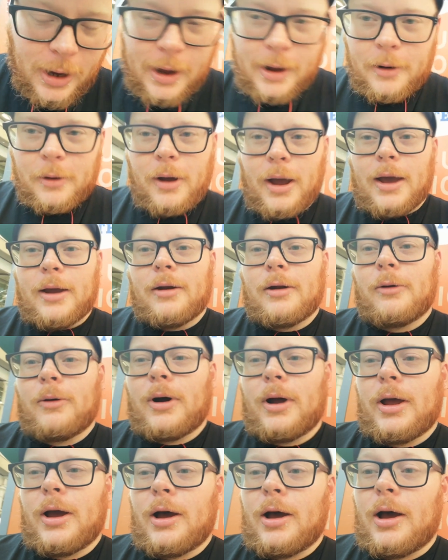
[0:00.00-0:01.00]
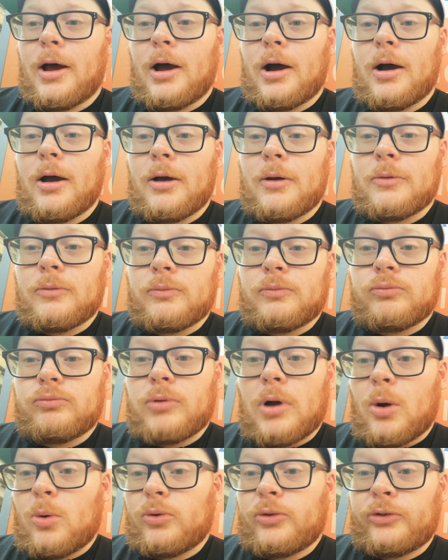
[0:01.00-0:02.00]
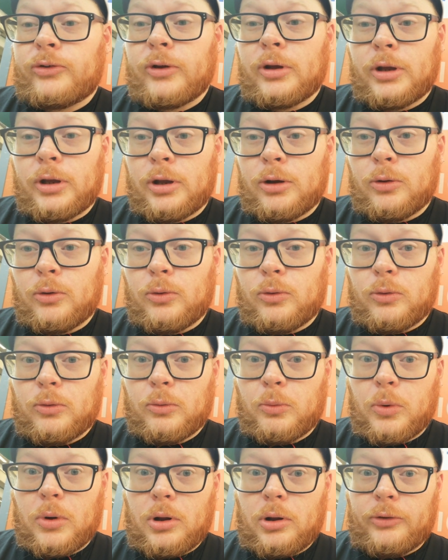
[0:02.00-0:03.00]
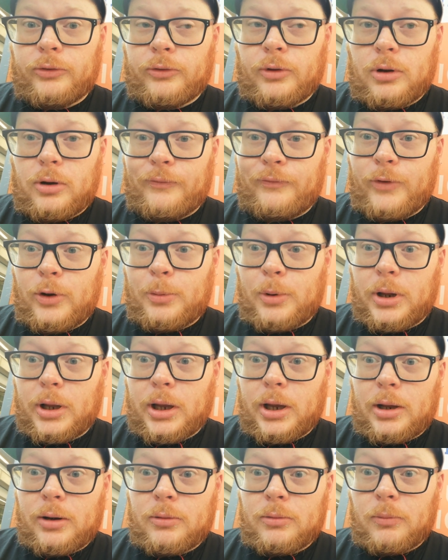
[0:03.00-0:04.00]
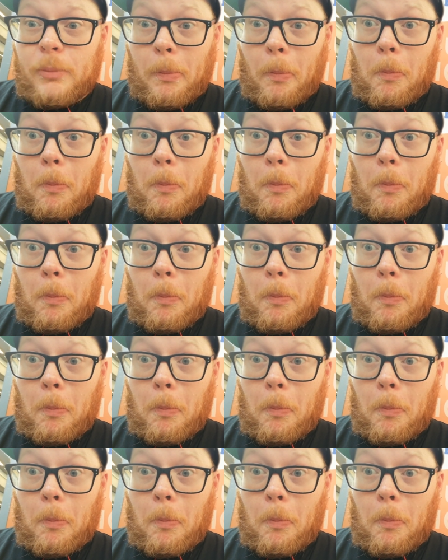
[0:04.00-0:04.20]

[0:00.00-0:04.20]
anyway, anyway uh, I, I will see you when I start filming again.